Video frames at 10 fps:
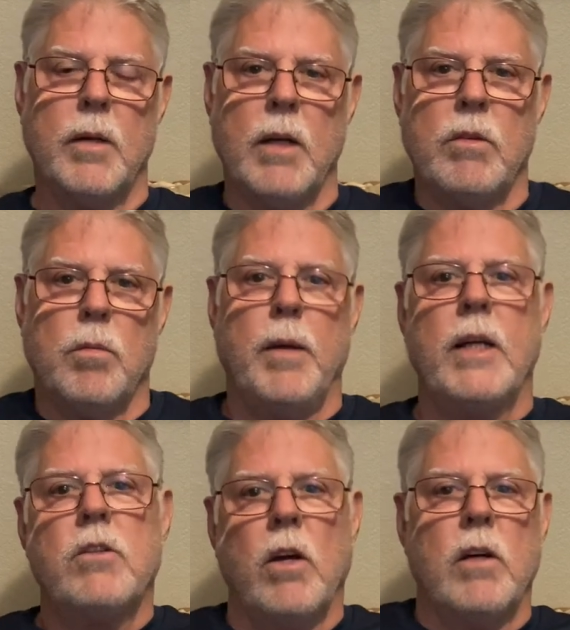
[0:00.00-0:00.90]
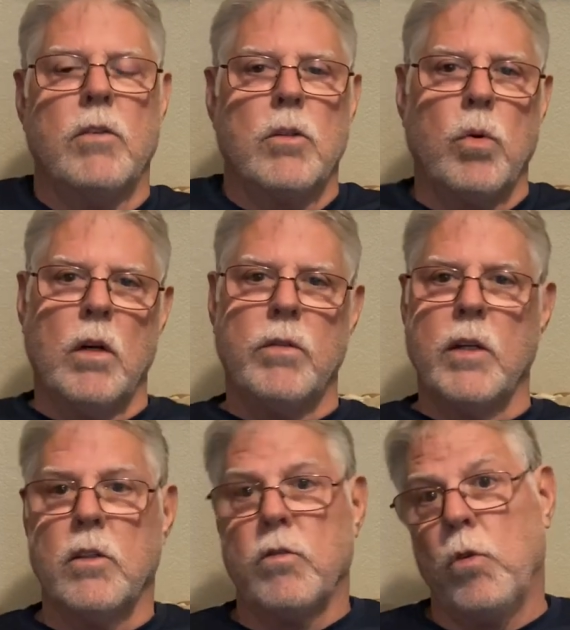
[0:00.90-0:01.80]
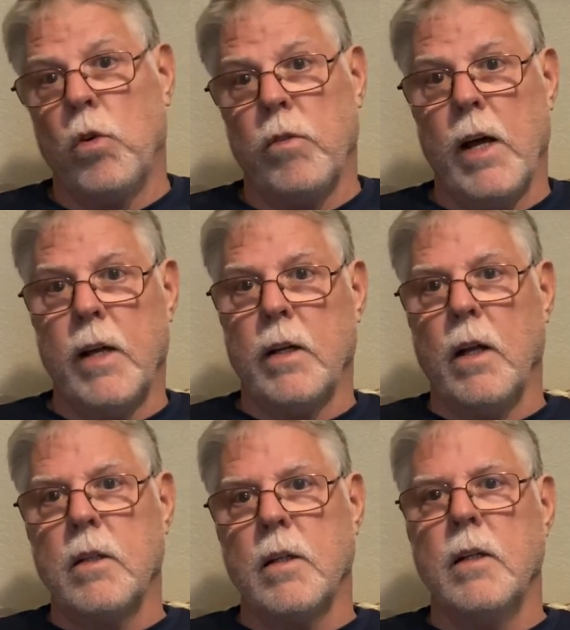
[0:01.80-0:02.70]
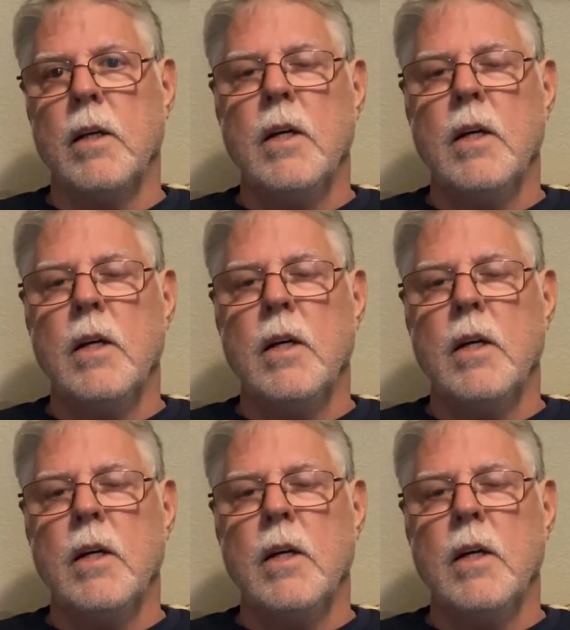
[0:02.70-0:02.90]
but he was a bank trader for 12 years, four of that in London.